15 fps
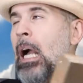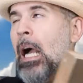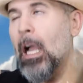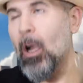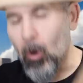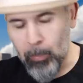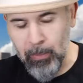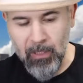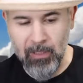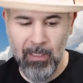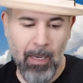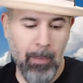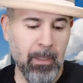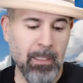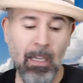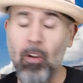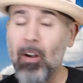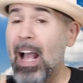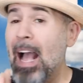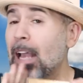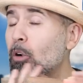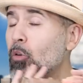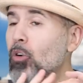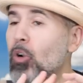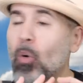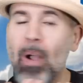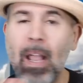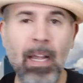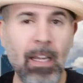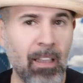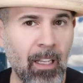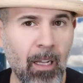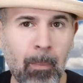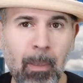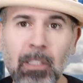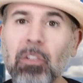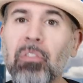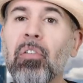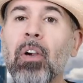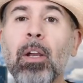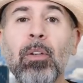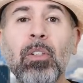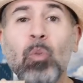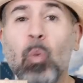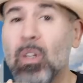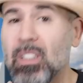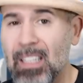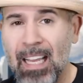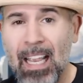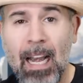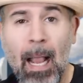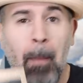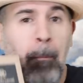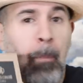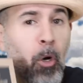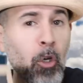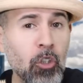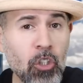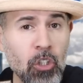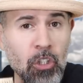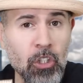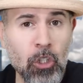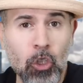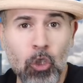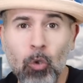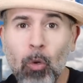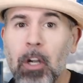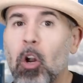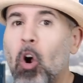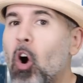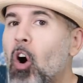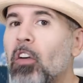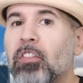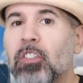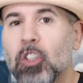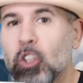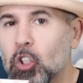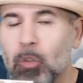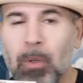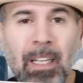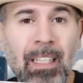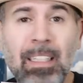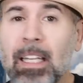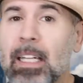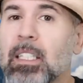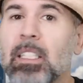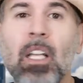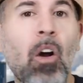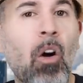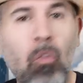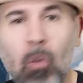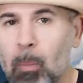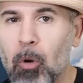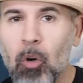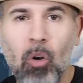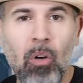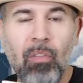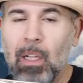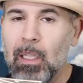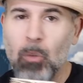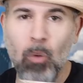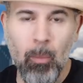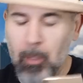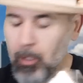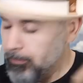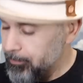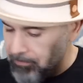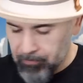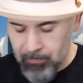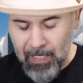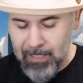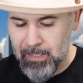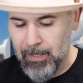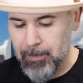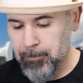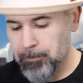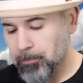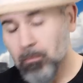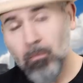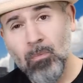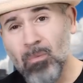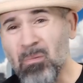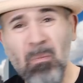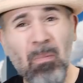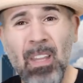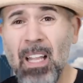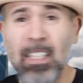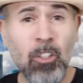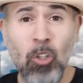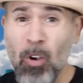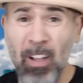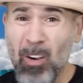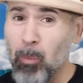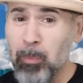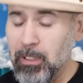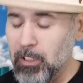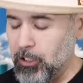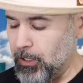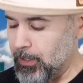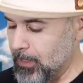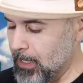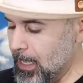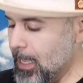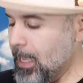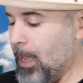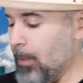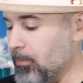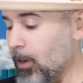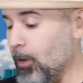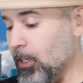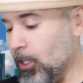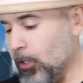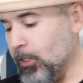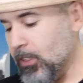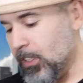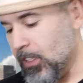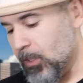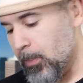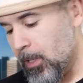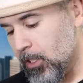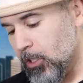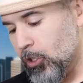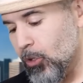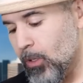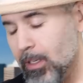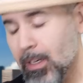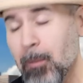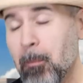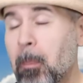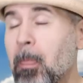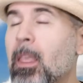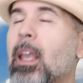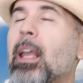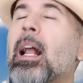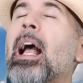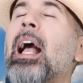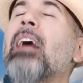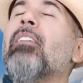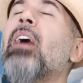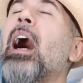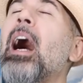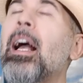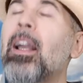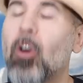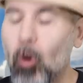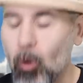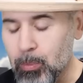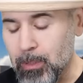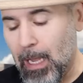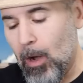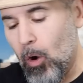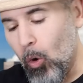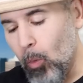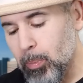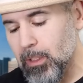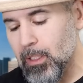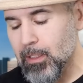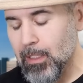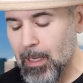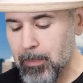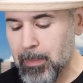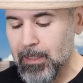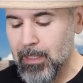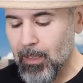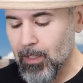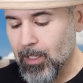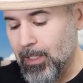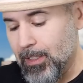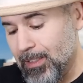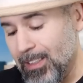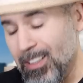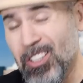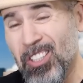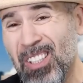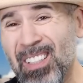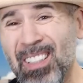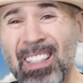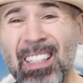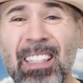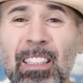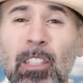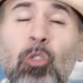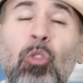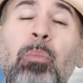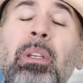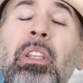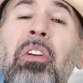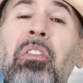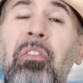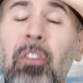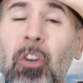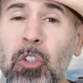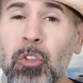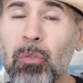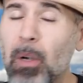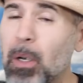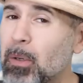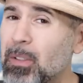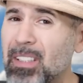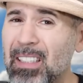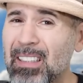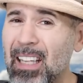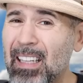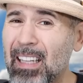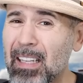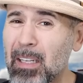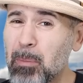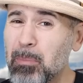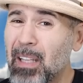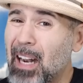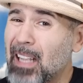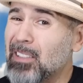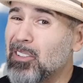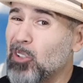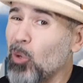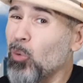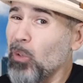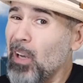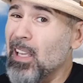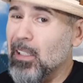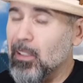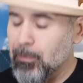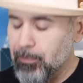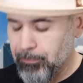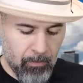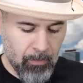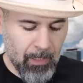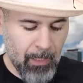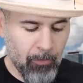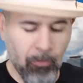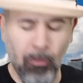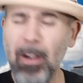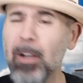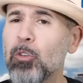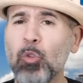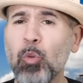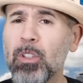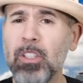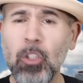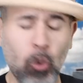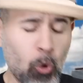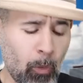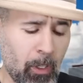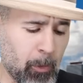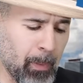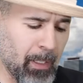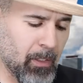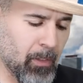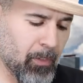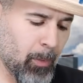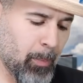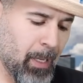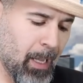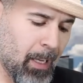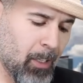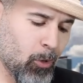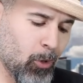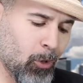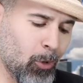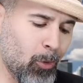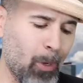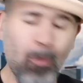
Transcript: I hope it doesn't let me down. I don't know anything about the fragrance. Once again, I purchased this joint off the strength that it's a Roberto Cavalli Uomo. That's it. Let's go ahead and open this shit. I'm very curious to smell this joint. And I have high hopes. I hope it doesn't let me down, because legit, this would be the first fragrance in that lineup that I don't like. The fragrance wasn't too expensive, to be honest with you.